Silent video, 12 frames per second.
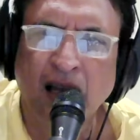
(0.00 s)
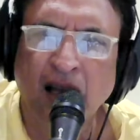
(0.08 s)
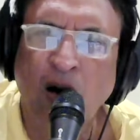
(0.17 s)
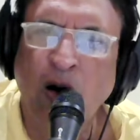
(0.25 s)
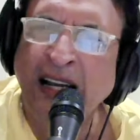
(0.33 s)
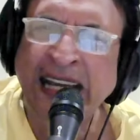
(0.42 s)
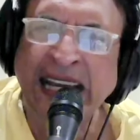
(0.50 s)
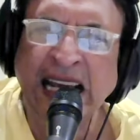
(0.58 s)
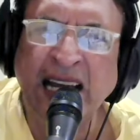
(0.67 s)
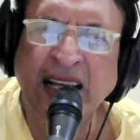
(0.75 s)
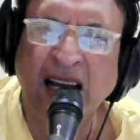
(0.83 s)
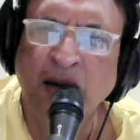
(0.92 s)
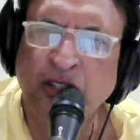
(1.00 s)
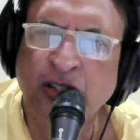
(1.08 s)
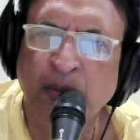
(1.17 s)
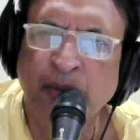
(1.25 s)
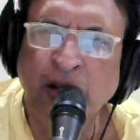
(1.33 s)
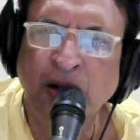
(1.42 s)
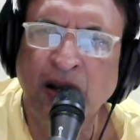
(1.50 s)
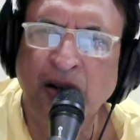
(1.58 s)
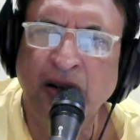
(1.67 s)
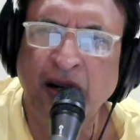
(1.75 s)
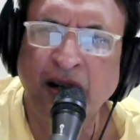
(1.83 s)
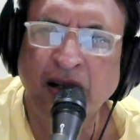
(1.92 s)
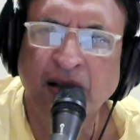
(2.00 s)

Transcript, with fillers: All healing comes from you, Lord.